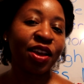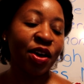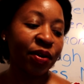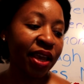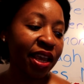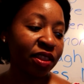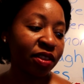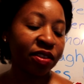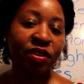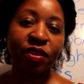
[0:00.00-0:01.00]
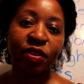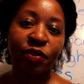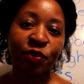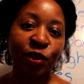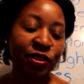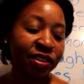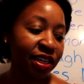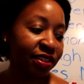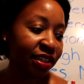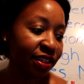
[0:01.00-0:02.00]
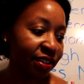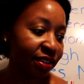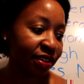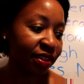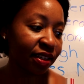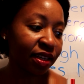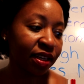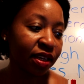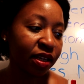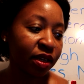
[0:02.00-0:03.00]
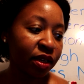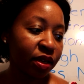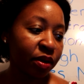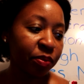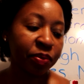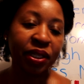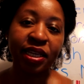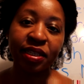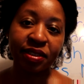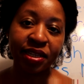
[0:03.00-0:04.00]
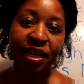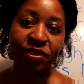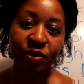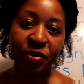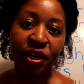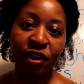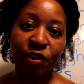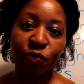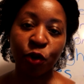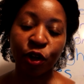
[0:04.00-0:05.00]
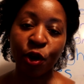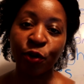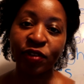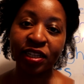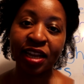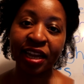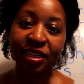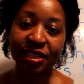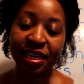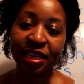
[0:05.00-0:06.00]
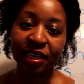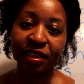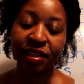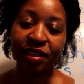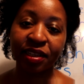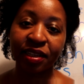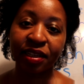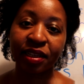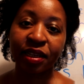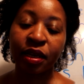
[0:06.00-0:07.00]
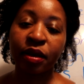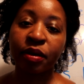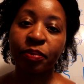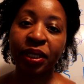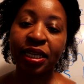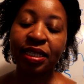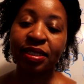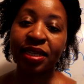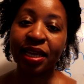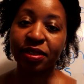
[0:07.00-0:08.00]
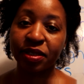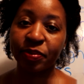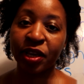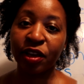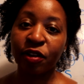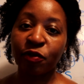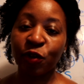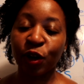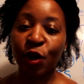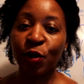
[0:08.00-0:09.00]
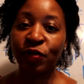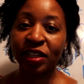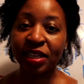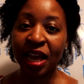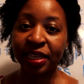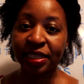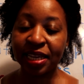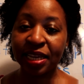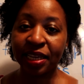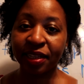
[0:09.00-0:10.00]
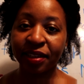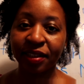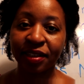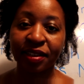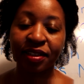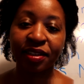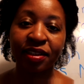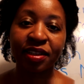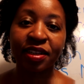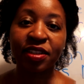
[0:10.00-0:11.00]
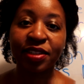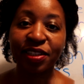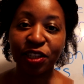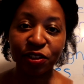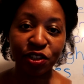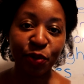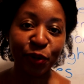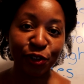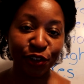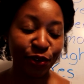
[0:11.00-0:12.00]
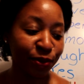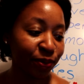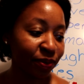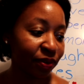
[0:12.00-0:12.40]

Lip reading: Okay, the first sentence. Please test me for COVID-19. Please test me for COVID-19. Sentence number 2.